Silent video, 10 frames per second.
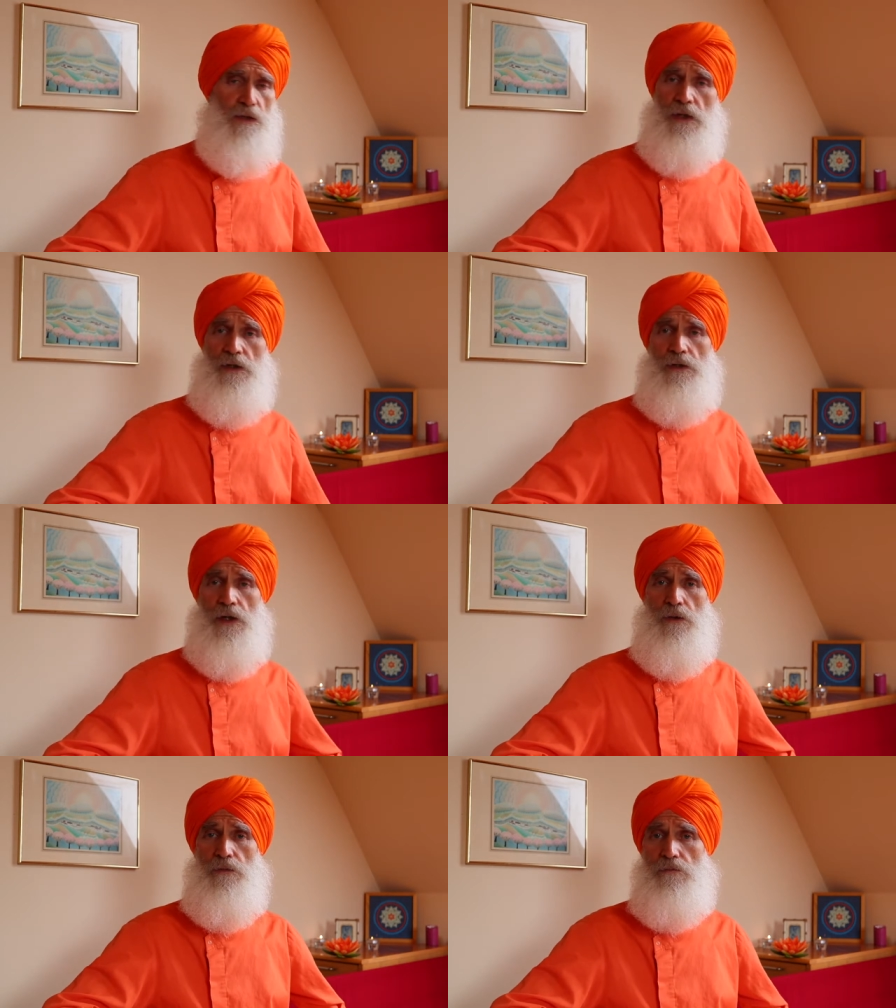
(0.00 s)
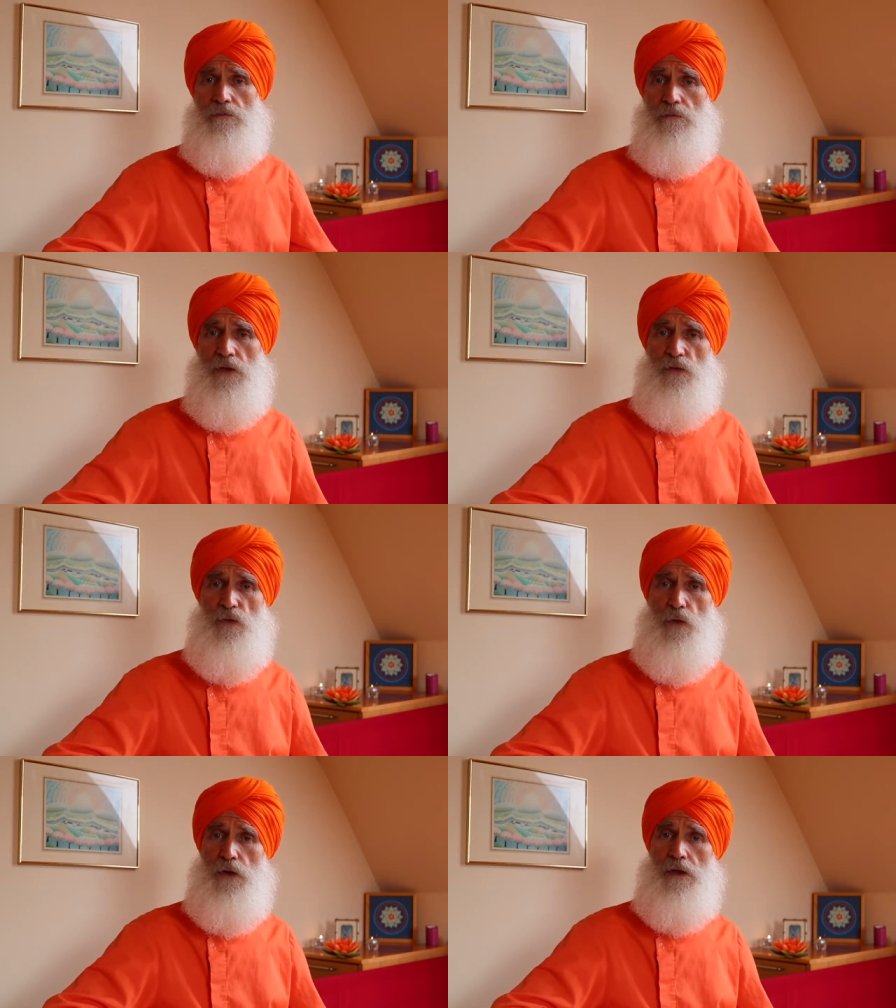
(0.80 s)
So there you go
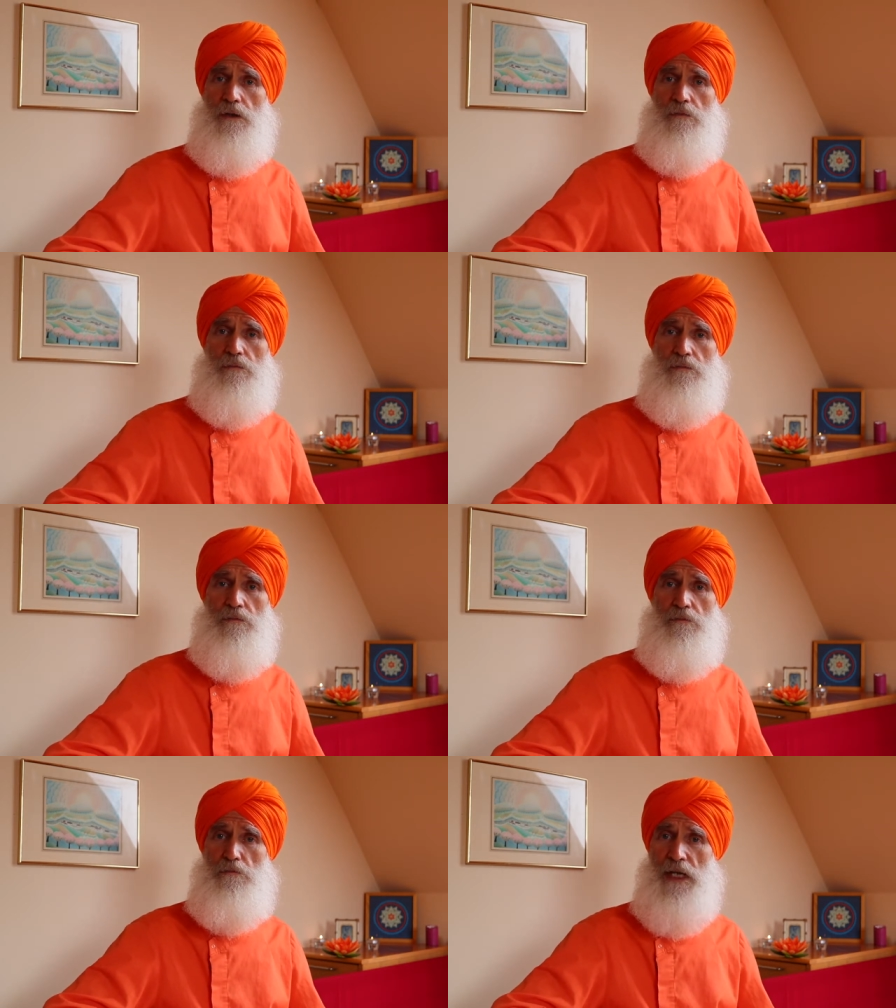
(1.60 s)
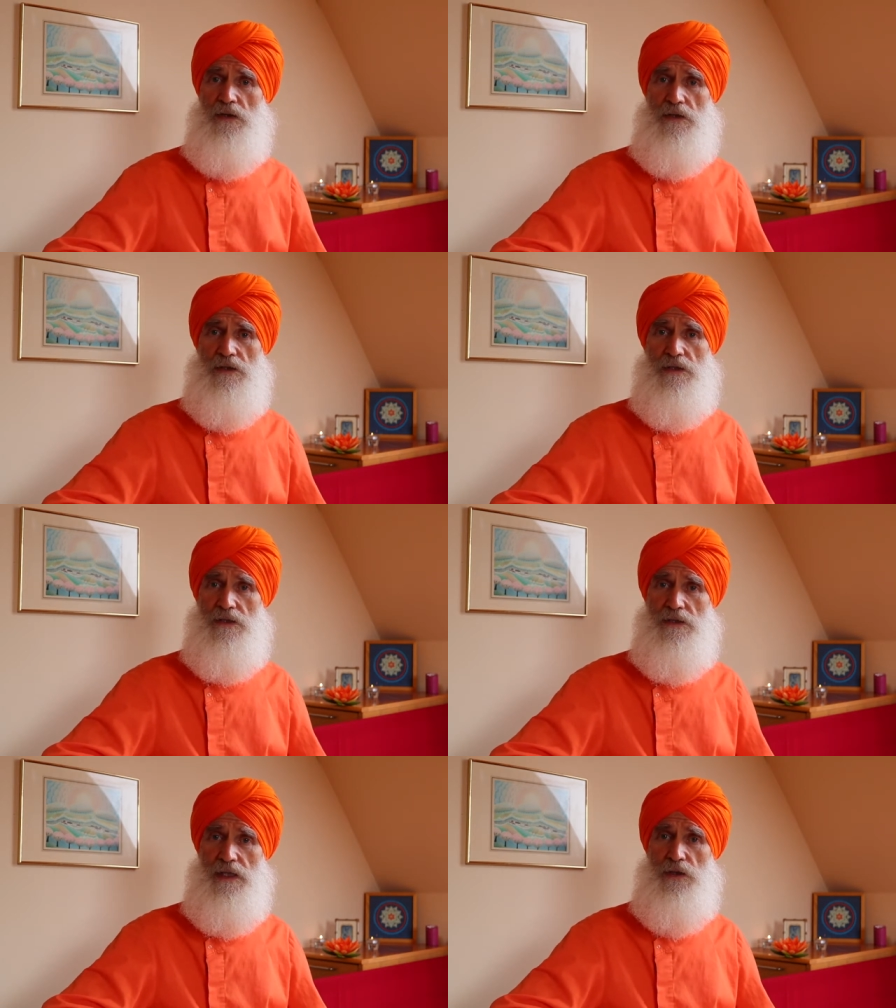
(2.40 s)
four
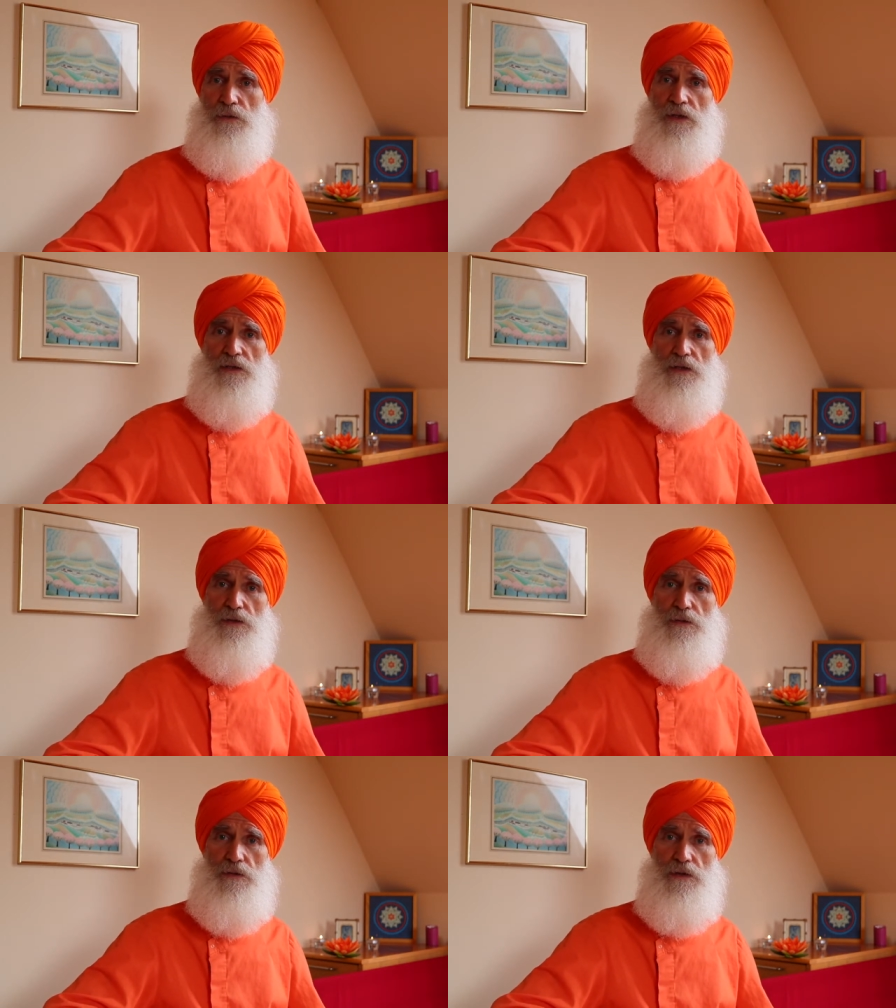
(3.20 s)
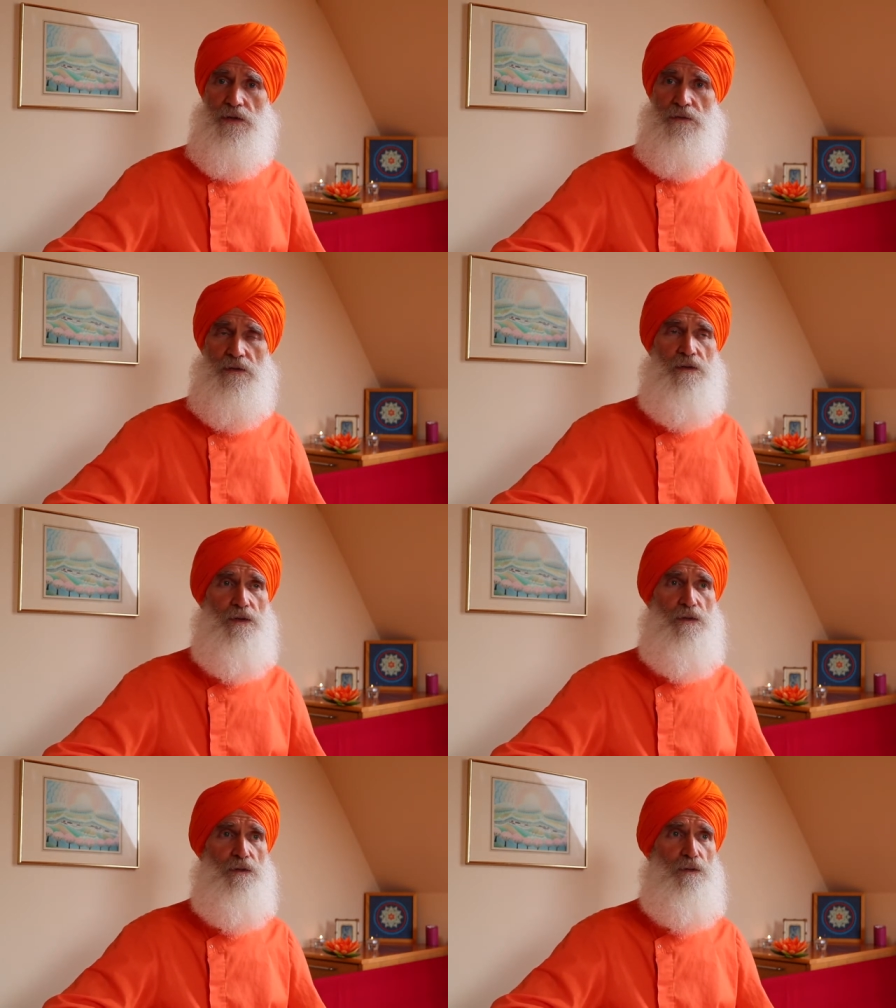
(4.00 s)
methods that you can use
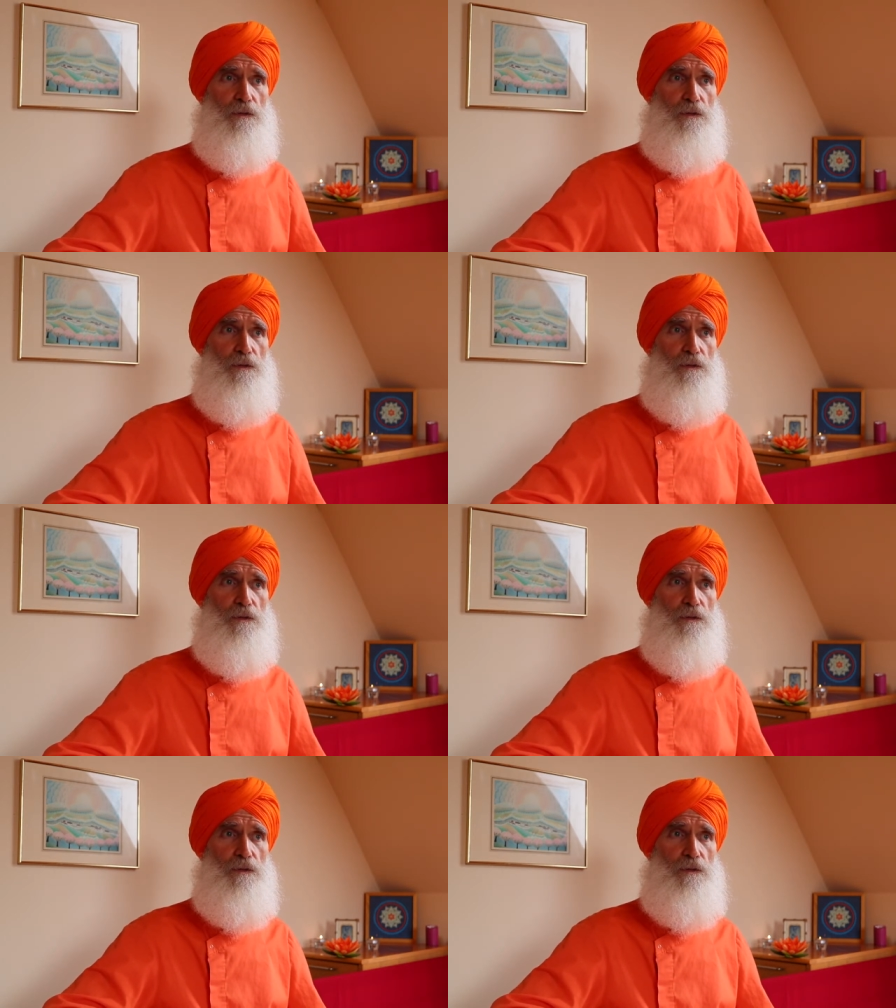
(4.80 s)
to